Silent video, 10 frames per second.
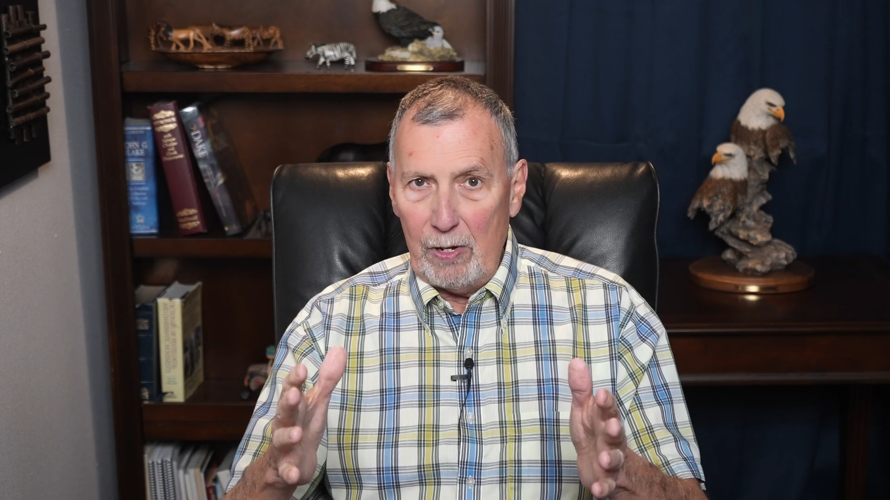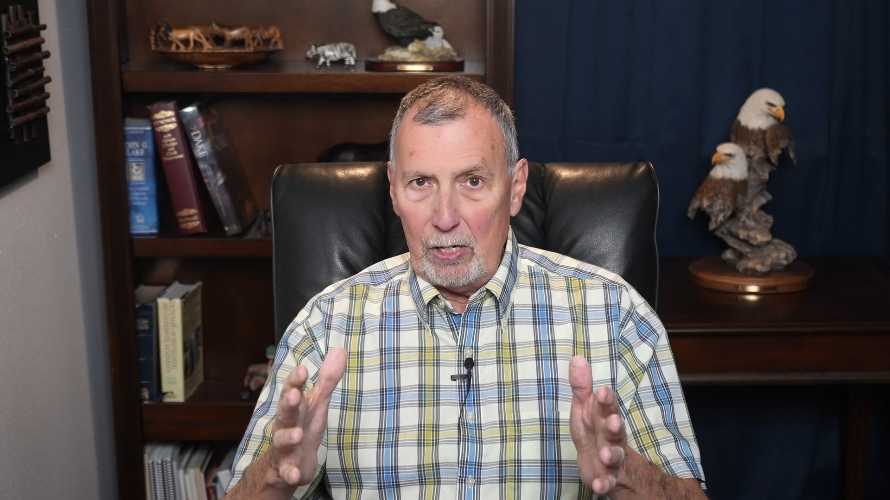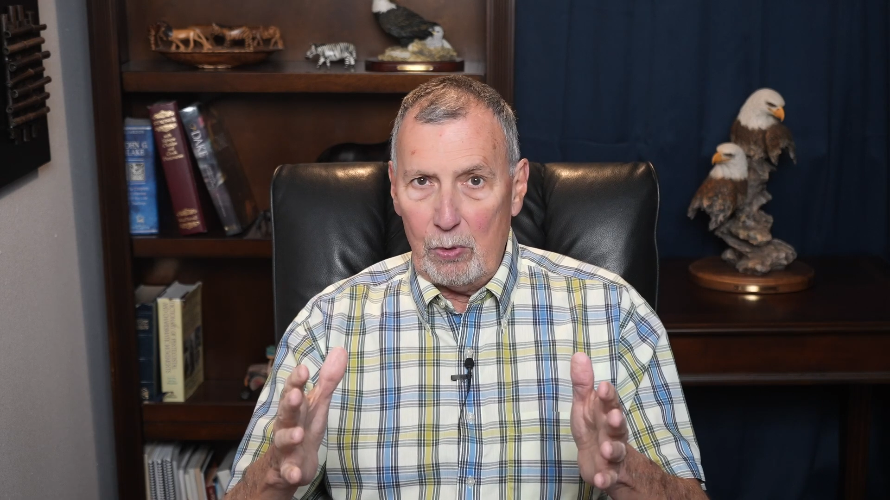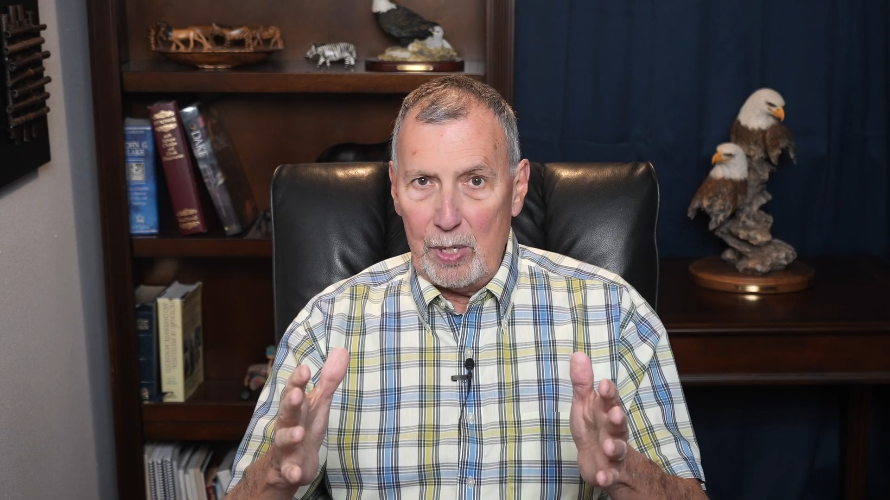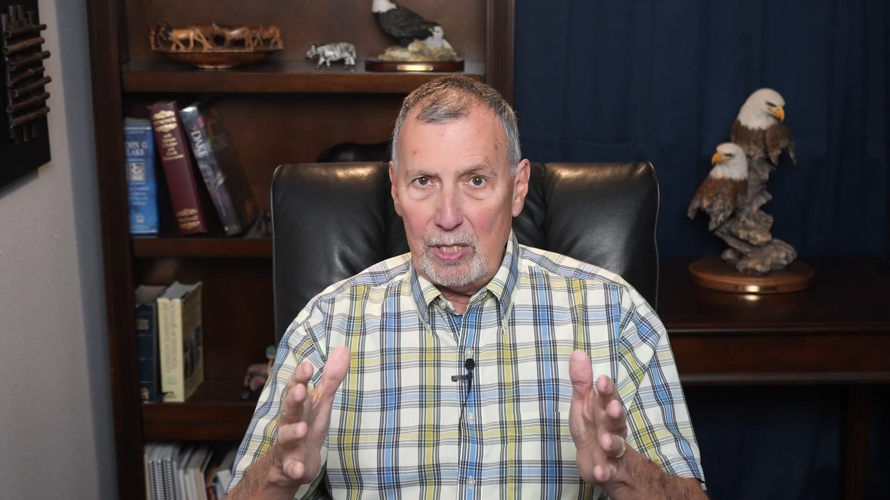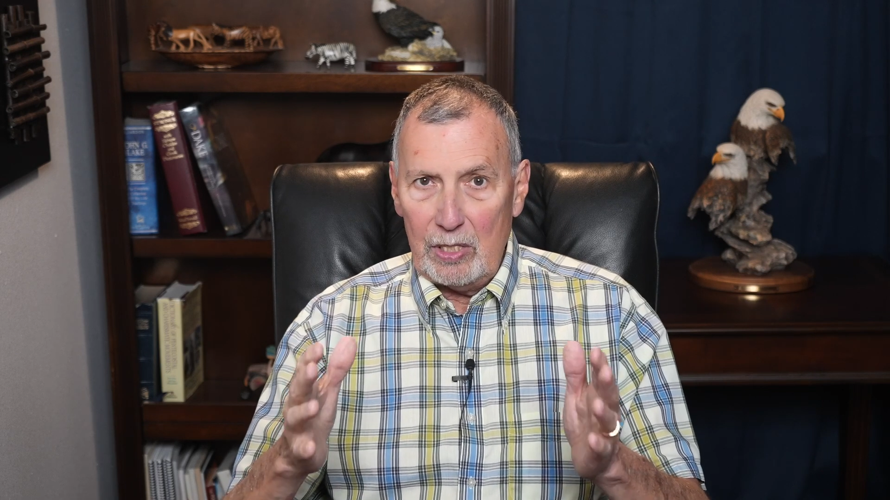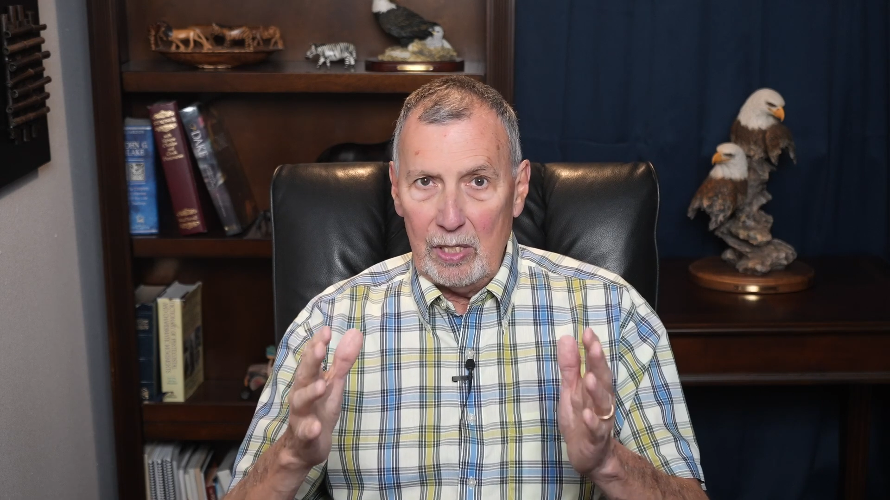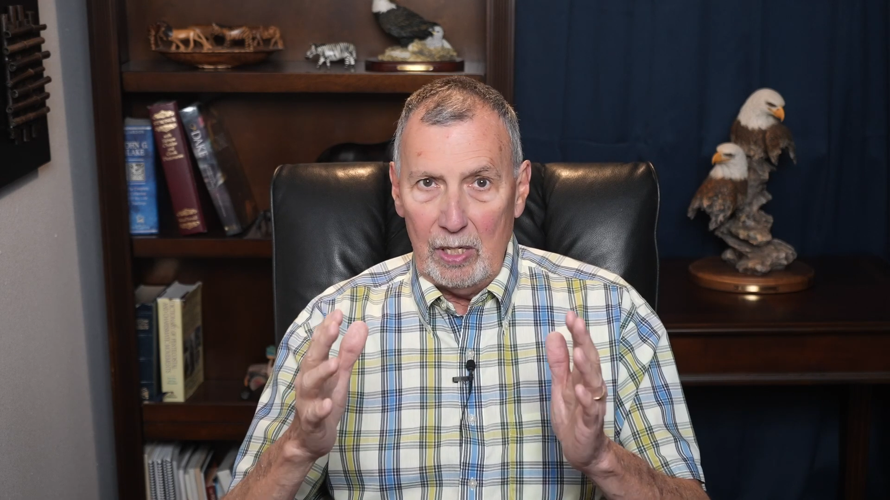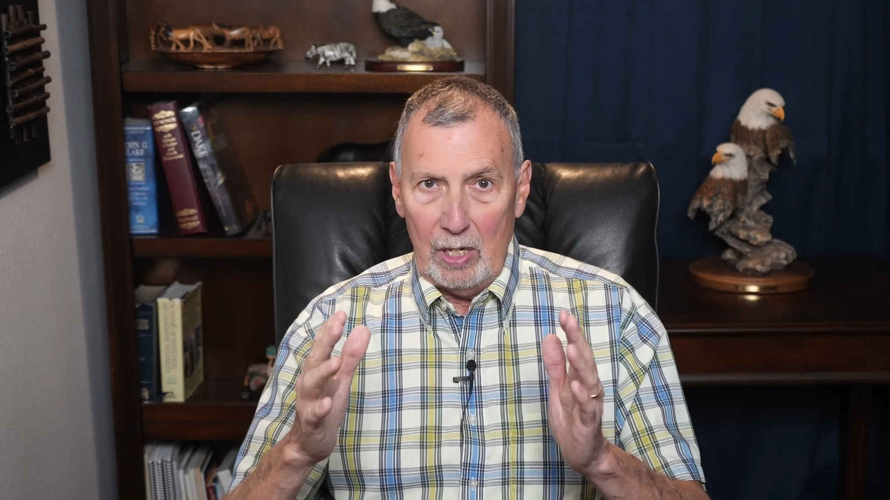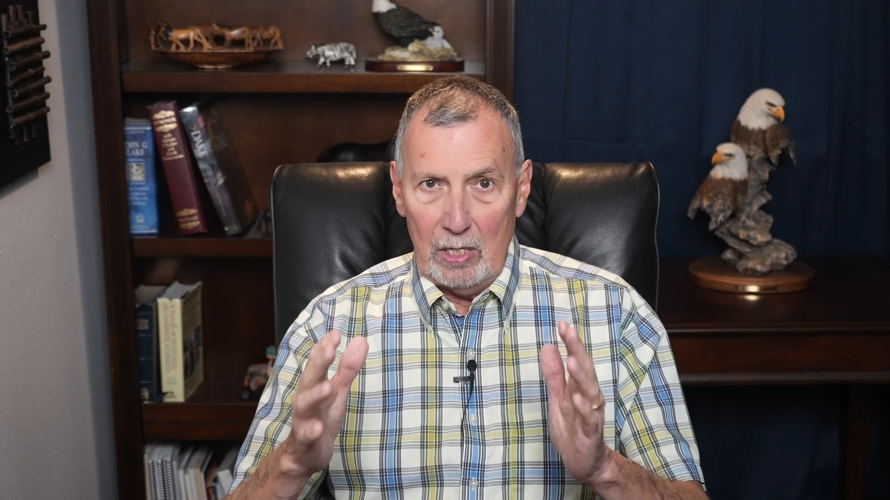increase
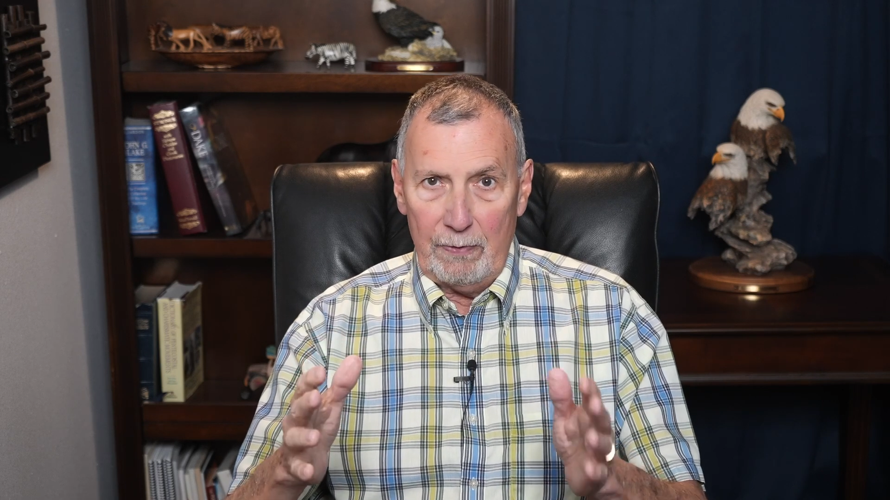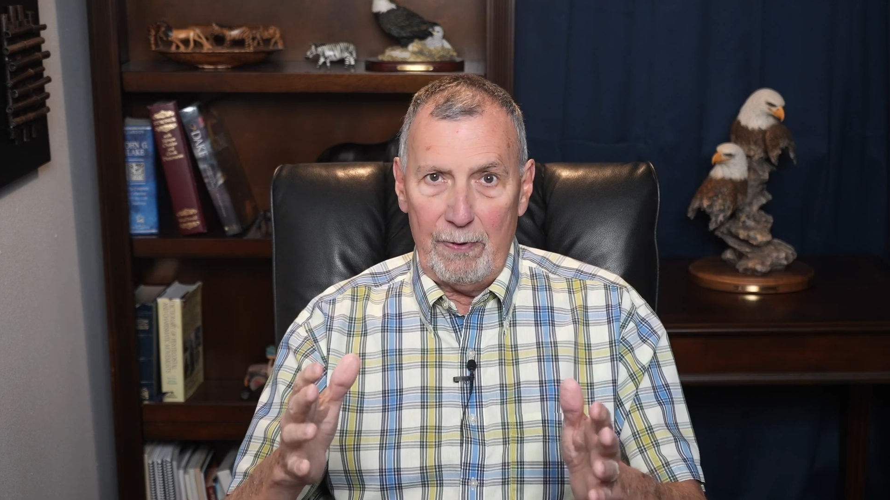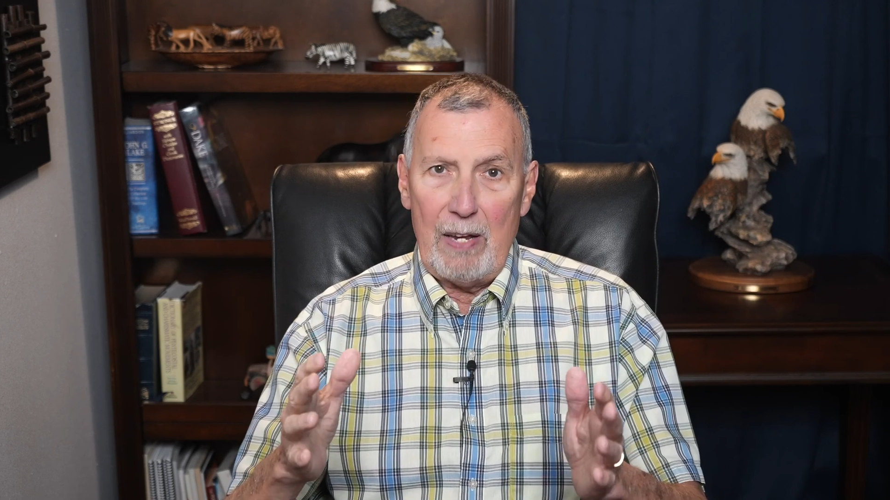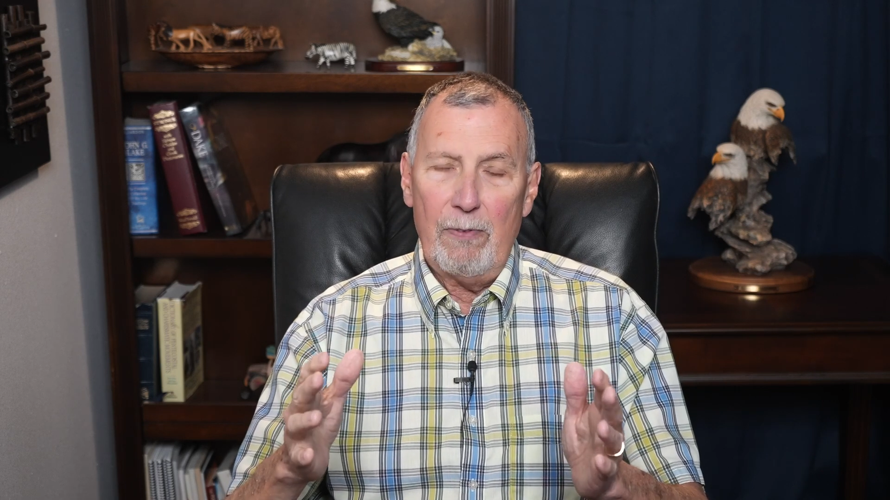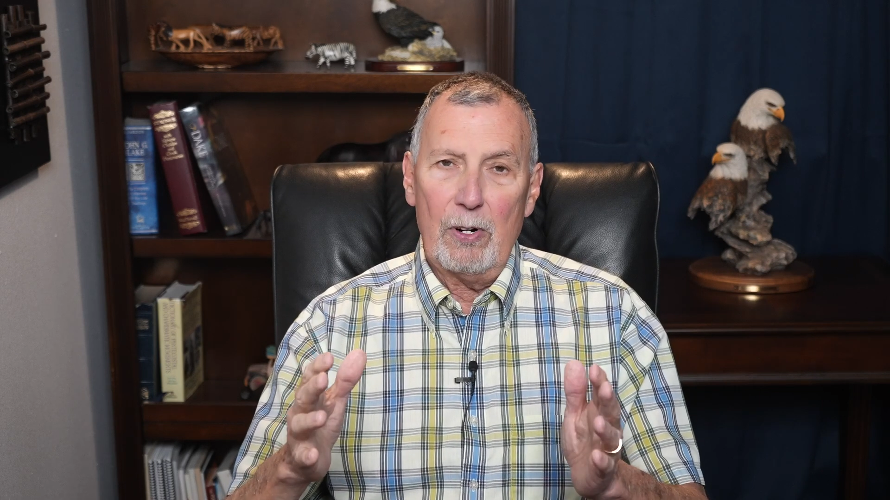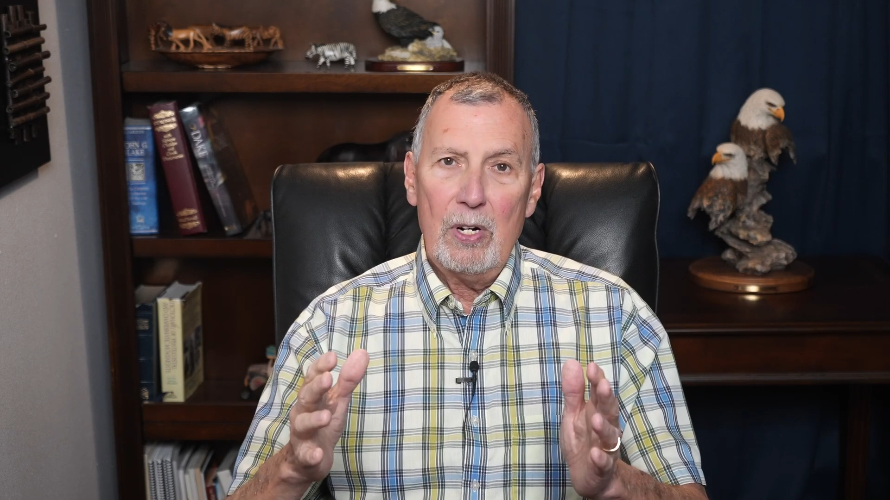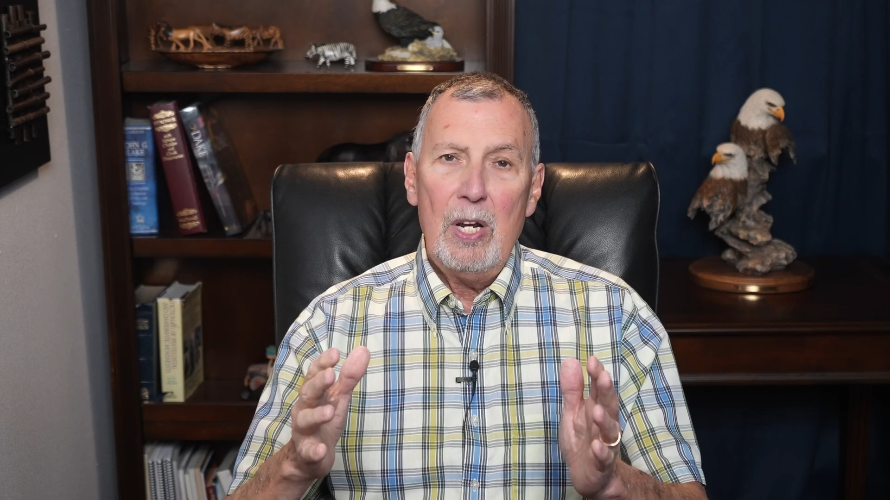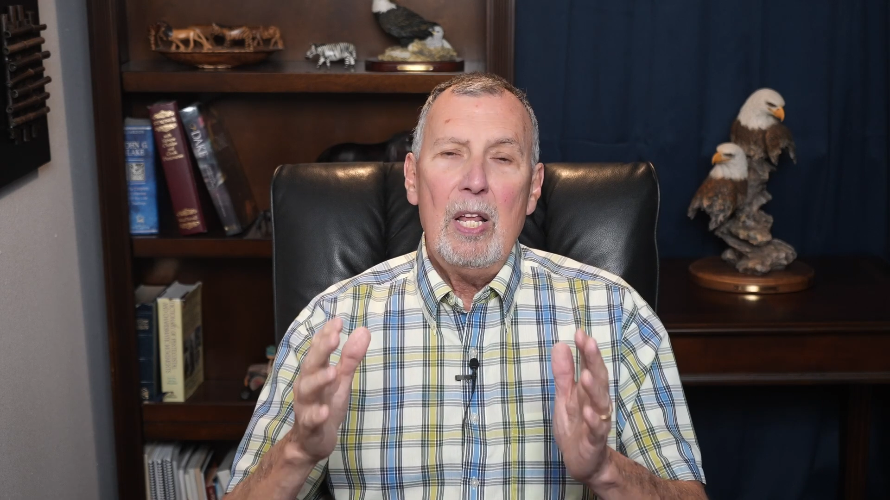is favor.